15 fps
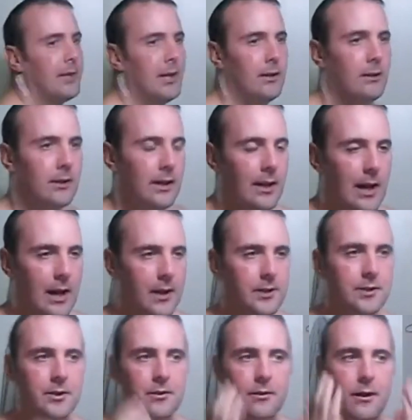And look at
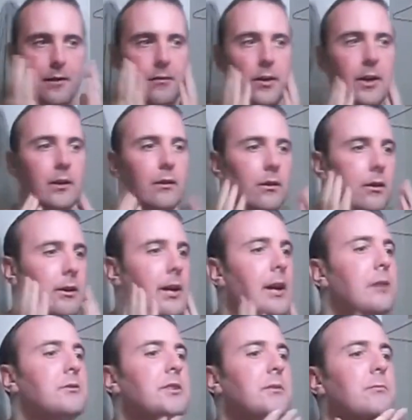that, look
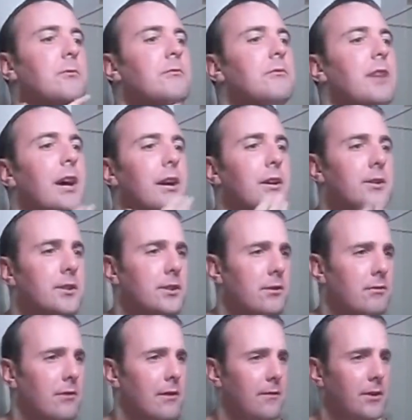how smooth that is, a
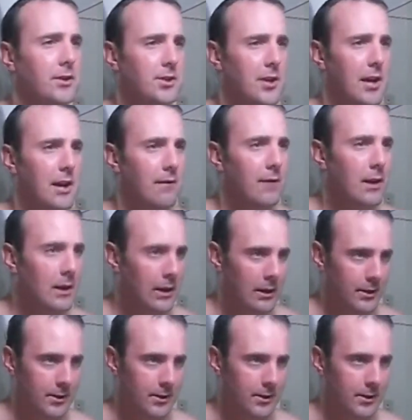terrific shave.